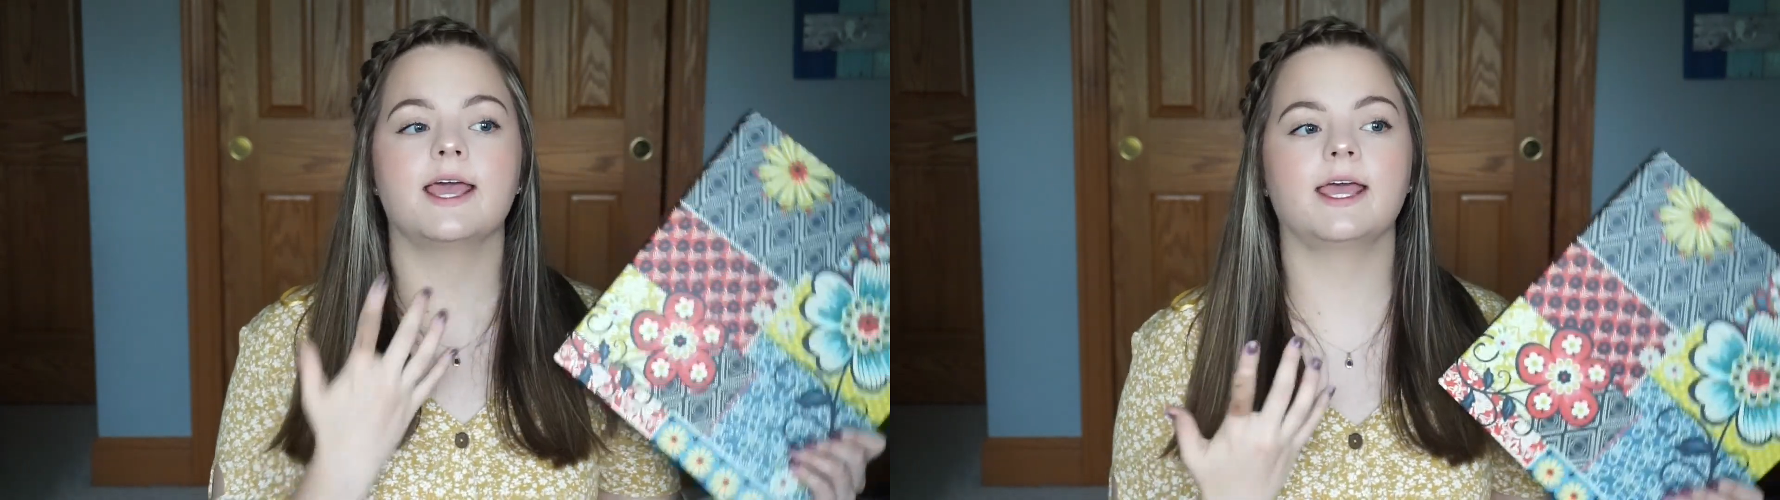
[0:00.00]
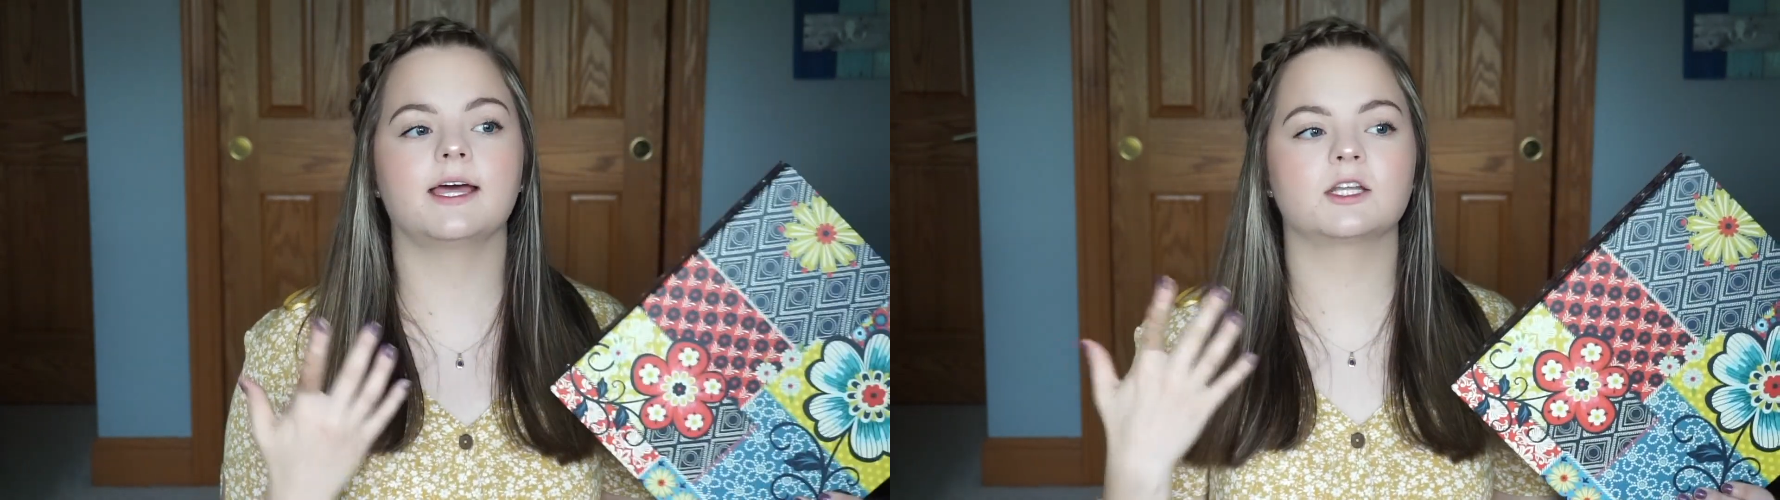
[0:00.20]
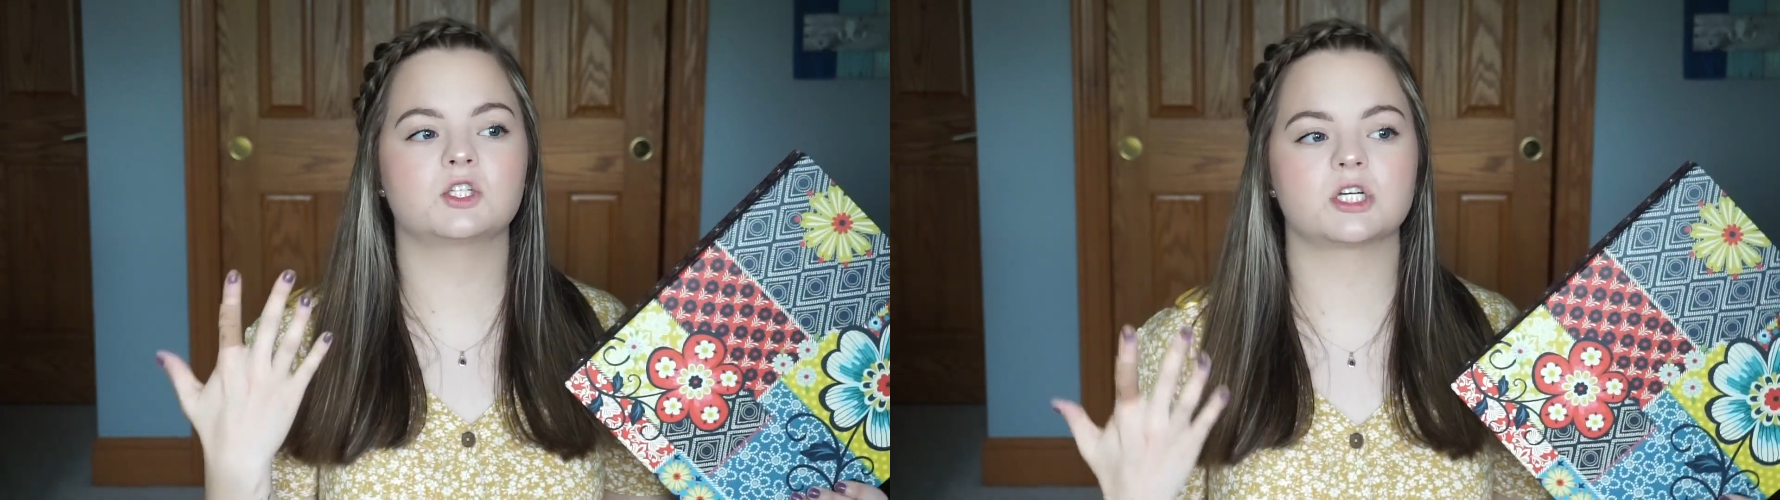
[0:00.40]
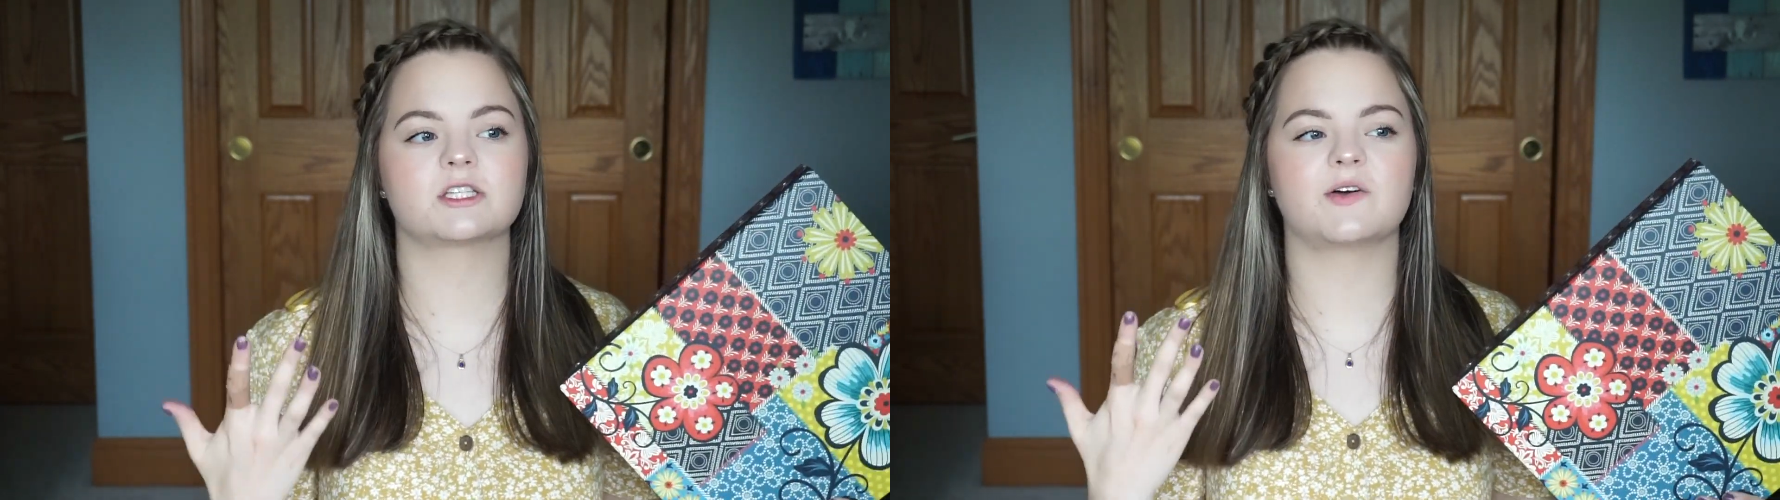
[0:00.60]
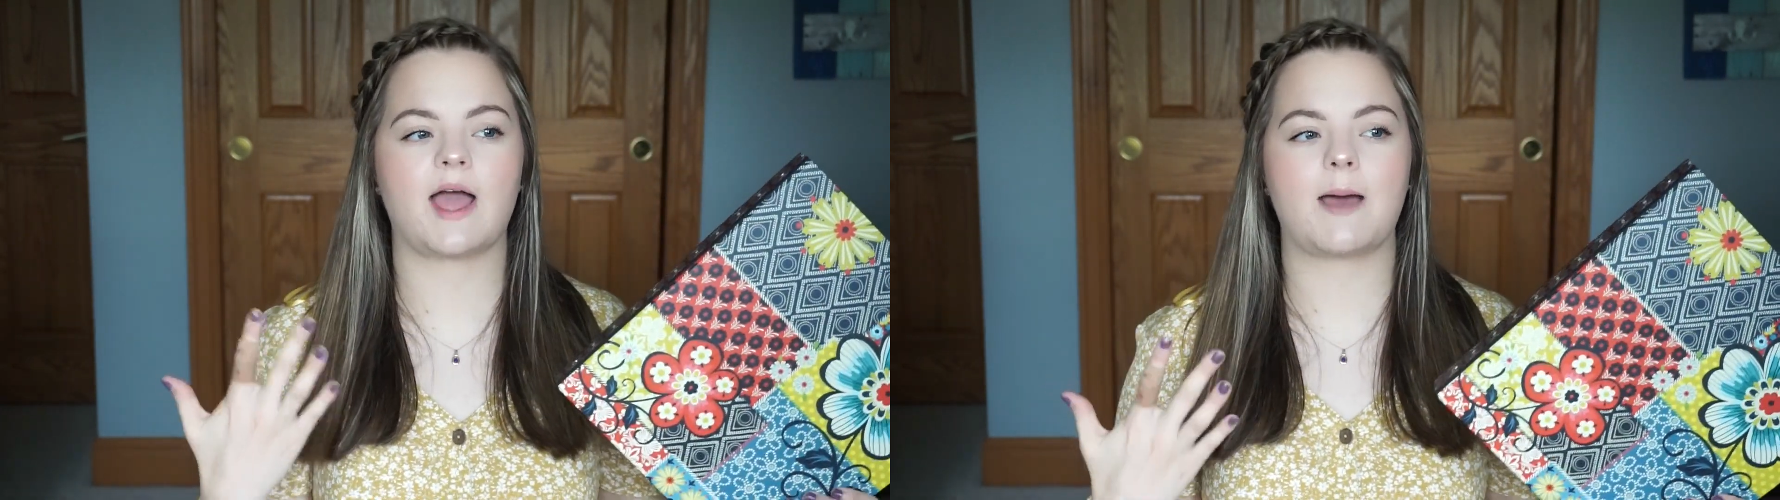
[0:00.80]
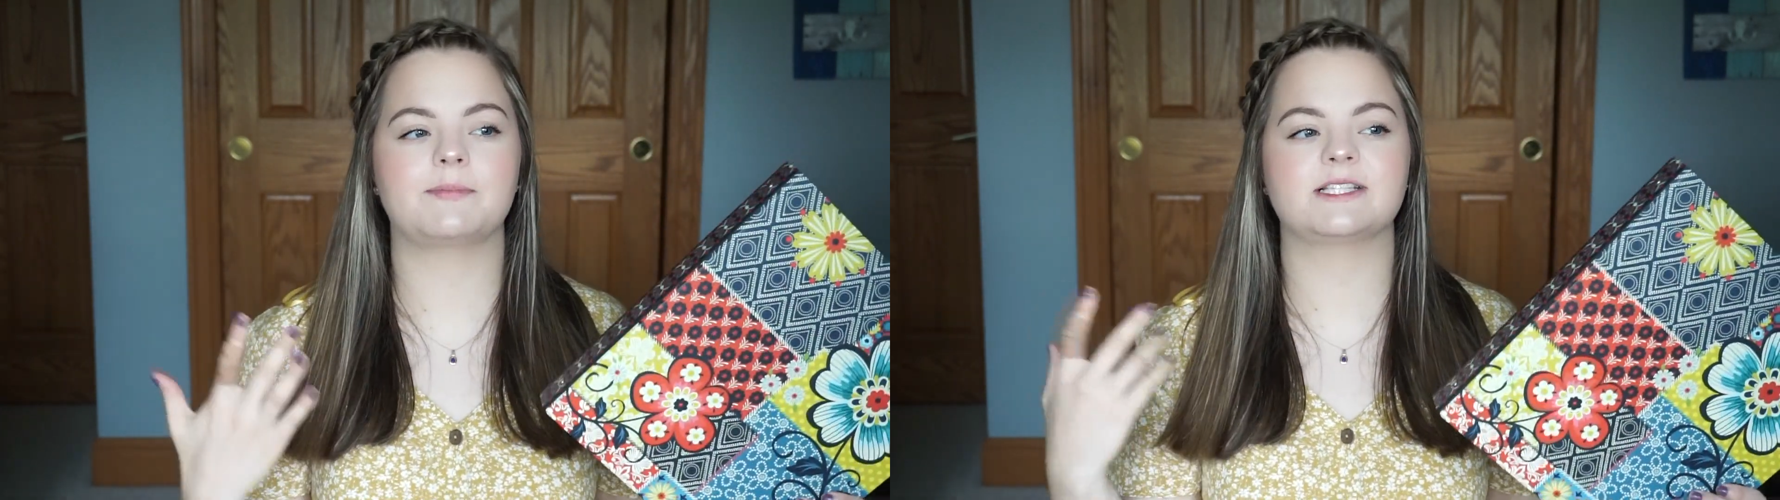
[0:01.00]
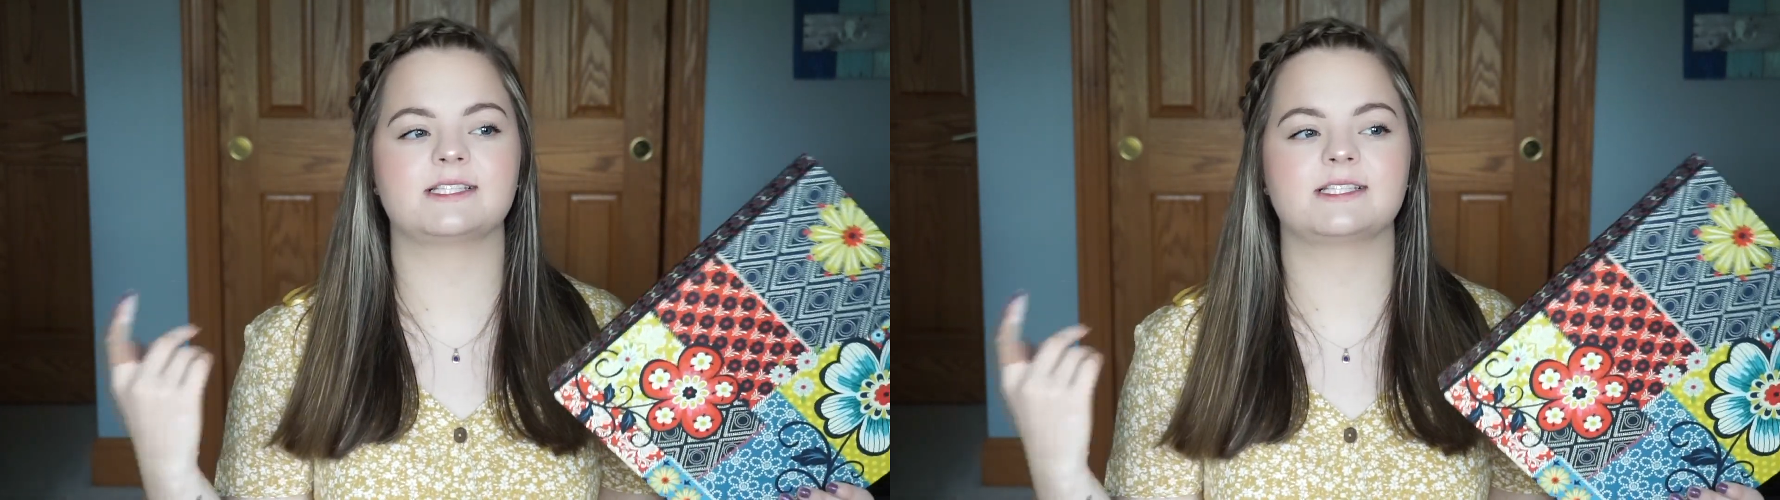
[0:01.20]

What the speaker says: and it just so happens